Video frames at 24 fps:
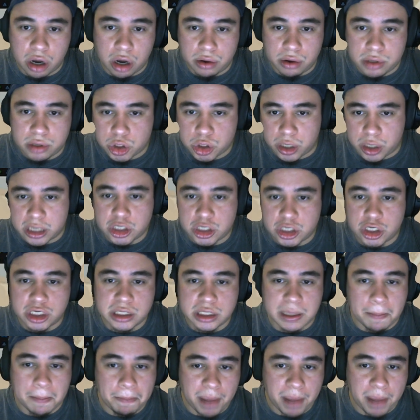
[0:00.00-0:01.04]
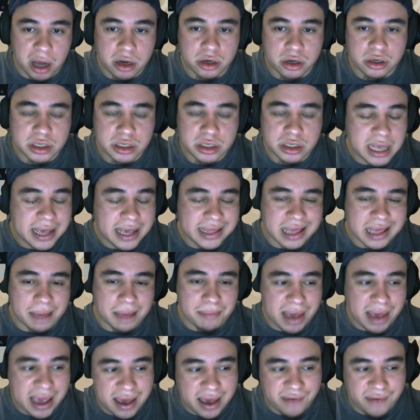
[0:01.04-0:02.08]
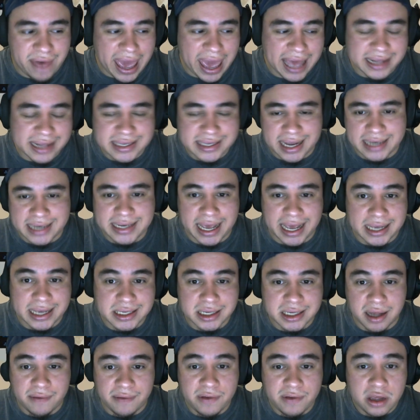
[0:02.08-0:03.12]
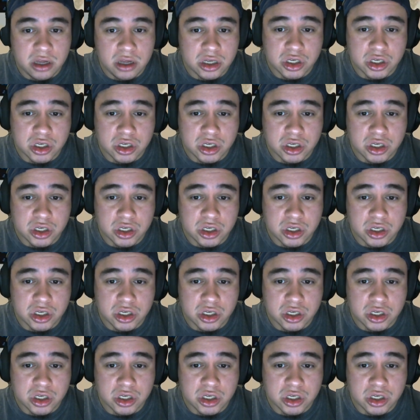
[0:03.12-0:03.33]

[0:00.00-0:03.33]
trenches and bunkers that may have anti-tank stuff.